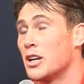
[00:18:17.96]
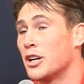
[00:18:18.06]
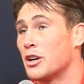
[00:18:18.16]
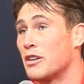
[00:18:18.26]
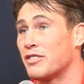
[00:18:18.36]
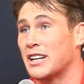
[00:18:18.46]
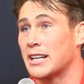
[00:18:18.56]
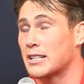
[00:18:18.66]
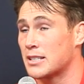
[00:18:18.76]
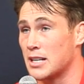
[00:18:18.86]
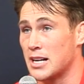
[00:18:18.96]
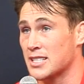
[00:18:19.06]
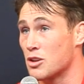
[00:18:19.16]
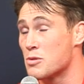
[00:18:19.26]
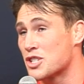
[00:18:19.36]
you know, I feel like,
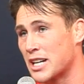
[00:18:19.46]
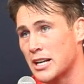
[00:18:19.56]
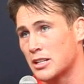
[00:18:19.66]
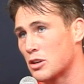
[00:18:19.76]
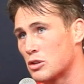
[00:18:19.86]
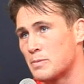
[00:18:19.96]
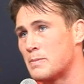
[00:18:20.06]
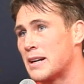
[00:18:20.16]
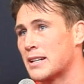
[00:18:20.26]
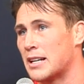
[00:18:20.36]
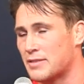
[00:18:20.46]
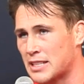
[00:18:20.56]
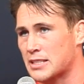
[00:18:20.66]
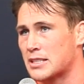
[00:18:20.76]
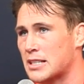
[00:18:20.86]
as I always say, the good and bad in life,
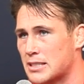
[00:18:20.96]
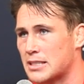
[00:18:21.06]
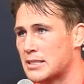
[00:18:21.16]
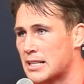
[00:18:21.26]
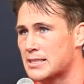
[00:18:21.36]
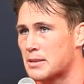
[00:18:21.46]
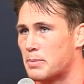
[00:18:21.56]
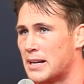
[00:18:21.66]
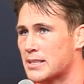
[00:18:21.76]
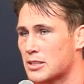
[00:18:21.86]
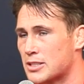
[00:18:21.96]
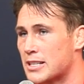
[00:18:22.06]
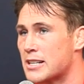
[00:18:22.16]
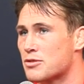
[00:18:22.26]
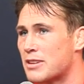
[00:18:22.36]
that's the bad, because it
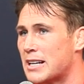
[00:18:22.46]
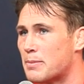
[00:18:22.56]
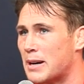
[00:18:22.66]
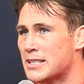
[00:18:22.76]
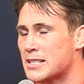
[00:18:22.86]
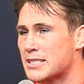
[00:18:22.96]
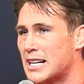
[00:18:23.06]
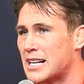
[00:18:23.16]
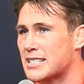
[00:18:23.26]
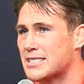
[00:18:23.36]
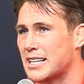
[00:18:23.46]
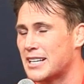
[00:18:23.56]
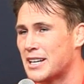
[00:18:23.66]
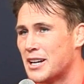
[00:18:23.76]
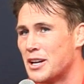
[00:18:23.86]
is really bad, and it's hard to
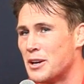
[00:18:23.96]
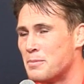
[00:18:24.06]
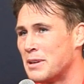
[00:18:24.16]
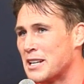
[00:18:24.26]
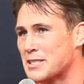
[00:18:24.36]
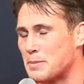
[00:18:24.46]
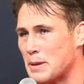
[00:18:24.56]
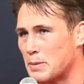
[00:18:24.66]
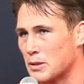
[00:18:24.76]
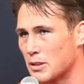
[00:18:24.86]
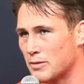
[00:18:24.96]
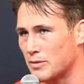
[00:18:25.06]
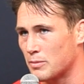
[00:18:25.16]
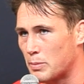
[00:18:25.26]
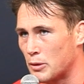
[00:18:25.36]
take millions of people
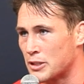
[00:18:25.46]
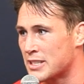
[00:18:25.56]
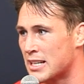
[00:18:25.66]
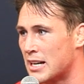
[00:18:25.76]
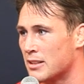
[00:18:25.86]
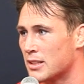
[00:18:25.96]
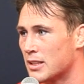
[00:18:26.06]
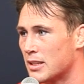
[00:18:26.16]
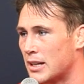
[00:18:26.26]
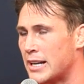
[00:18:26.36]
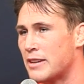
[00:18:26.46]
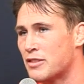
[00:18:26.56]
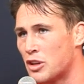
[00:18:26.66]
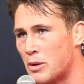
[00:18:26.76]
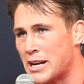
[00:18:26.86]
putting you down.
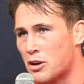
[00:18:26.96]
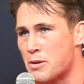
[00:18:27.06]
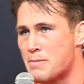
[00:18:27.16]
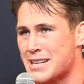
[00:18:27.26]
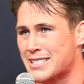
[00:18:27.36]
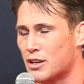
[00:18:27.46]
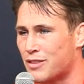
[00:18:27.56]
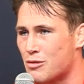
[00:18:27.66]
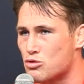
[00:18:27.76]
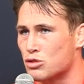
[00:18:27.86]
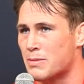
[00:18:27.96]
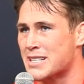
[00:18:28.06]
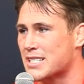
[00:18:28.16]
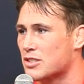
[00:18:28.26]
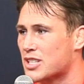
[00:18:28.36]
Even though I know in myself how good my
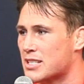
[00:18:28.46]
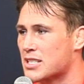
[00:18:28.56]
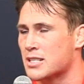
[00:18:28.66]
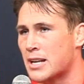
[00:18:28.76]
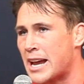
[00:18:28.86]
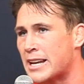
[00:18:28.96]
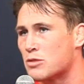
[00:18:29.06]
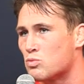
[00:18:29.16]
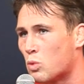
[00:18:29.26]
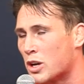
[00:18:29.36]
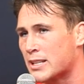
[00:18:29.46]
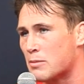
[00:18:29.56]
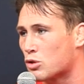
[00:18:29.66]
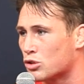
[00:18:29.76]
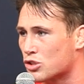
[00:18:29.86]
skill set is, and any one of
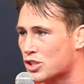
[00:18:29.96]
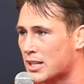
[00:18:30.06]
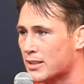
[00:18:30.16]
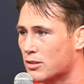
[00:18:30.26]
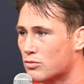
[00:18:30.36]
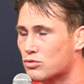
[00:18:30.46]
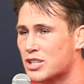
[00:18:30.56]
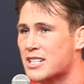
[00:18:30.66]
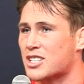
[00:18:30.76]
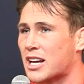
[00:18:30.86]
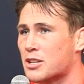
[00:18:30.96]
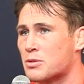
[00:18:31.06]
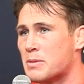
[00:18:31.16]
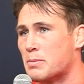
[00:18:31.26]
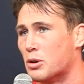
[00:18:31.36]
them couldn't stand 10 seconds
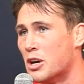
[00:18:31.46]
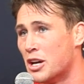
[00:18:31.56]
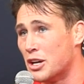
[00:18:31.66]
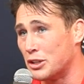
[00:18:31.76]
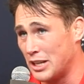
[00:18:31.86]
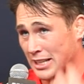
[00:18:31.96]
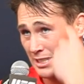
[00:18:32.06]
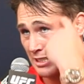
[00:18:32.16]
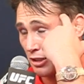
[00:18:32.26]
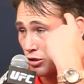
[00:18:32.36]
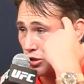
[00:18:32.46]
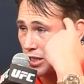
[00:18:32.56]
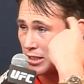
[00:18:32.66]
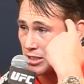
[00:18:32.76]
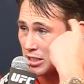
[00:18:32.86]
with me, but it still
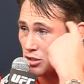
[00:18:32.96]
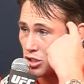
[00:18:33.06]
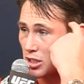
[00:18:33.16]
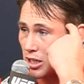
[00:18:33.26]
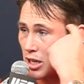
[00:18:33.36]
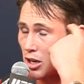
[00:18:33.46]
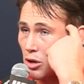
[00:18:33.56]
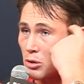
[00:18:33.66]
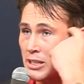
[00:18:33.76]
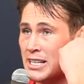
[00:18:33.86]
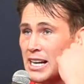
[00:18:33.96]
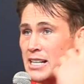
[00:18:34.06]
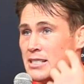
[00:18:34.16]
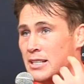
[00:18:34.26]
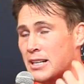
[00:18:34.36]
drills a hole in your
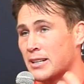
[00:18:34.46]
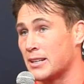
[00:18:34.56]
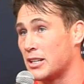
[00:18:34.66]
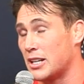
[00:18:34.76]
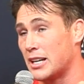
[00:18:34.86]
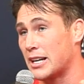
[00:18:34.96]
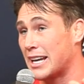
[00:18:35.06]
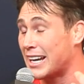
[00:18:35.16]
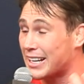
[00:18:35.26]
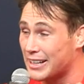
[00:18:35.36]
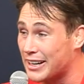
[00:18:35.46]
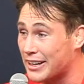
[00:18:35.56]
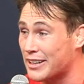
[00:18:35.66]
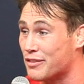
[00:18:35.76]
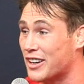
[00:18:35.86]
head, and it
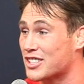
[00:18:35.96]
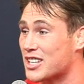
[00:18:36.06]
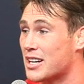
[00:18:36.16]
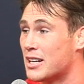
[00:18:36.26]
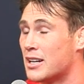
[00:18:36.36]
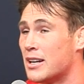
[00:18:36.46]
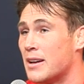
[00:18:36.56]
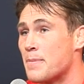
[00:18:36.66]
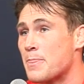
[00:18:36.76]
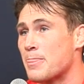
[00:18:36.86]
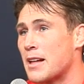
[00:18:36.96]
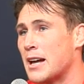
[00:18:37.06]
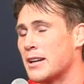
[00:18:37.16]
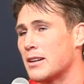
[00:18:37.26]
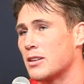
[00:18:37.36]
can affect you.
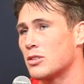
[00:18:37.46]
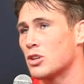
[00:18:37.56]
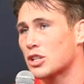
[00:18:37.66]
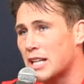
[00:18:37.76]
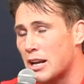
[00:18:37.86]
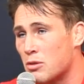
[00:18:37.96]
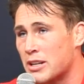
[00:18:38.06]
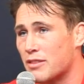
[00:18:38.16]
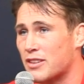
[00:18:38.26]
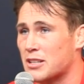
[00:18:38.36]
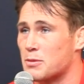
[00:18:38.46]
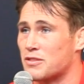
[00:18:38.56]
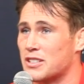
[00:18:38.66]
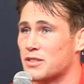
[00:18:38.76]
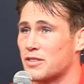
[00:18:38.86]
And not that only affected me
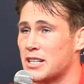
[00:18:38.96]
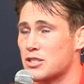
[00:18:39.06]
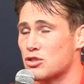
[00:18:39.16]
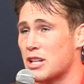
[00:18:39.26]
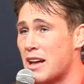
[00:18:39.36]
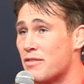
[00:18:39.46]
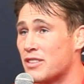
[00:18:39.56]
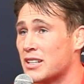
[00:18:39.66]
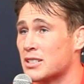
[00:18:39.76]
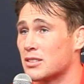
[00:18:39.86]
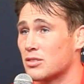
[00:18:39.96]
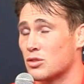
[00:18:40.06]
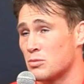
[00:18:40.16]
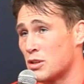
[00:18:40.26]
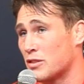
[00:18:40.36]
for this fight, just everything,
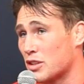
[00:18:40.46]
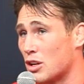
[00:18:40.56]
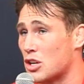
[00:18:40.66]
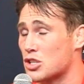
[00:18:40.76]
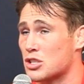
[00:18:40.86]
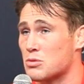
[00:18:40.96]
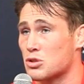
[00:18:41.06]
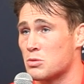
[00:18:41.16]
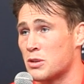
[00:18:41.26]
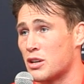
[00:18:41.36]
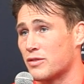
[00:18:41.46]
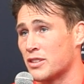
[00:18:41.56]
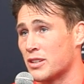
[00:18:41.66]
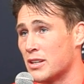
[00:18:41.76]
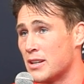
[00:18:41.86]
coming off the losses I was coming off,
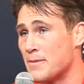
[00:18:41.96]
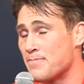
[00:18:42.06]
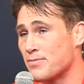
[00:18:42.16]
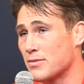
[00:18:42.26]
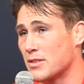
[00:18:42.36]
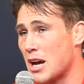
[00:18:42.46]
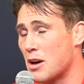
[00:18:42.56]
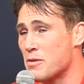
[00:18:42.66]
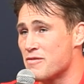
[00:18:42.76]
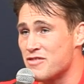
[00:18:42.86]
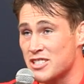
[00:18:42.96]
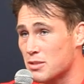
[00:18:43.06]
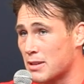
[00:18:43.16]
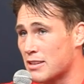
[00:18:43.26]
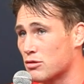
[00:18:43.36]
and how
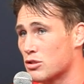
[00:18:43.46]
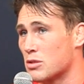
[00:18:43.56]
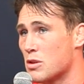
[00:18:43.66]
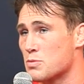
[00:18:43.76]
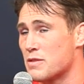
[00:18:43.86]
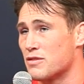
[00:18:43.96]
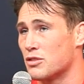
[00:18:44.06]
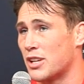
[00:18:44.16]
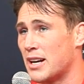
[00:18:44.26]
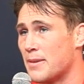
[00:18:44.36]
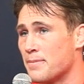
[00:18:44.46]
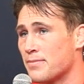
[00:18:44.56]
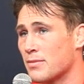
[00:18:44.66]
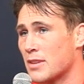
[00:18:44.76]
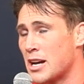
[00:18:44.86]
invincible I thought I was before that.
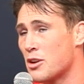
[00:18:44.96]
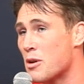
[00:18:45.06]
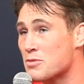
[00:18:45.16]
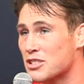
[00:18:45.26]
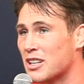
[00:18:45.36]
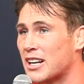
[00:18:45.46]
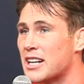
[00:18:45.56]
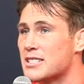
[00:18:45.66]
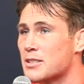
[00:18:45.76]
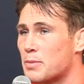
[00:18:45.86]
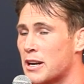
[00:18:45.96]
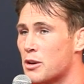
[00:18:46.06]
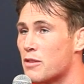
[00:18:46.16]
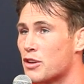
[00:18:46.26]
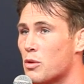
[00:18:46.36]
I know I'm still the greatest, but I
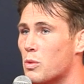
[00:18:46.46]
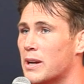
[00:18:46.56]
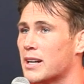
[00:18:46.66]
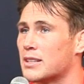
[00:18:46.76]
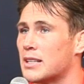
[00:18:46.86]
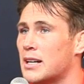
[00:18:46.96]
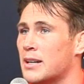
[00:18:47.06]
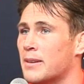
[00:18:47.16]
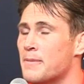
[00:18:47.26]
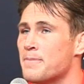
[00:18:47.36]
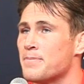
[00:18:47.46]
know I've got to work at that, and